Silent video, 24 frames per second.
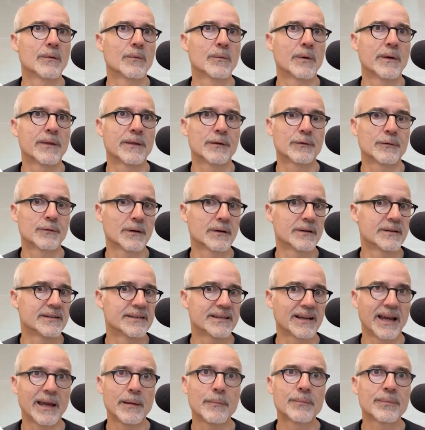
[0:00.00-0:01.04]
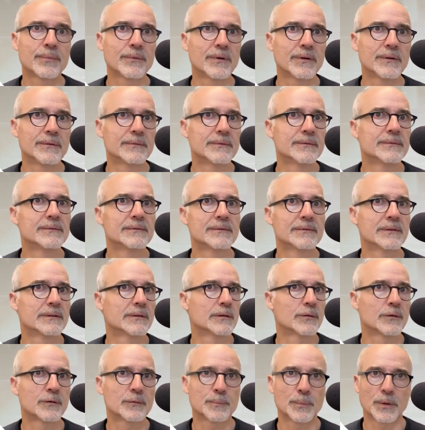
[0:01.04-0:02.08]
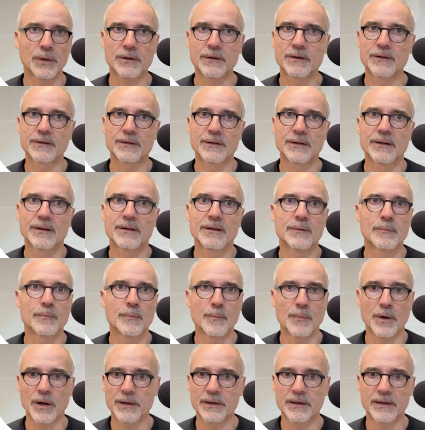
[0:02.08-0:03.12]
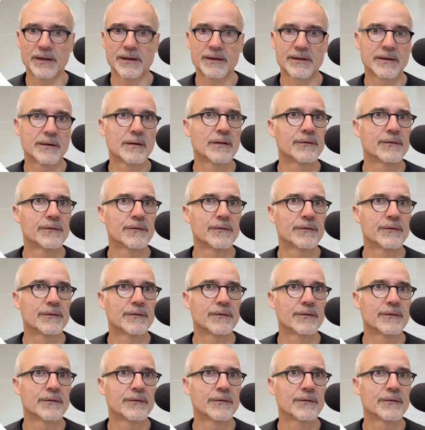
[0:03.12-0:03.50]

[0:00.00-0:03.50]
with a certain type, spot market,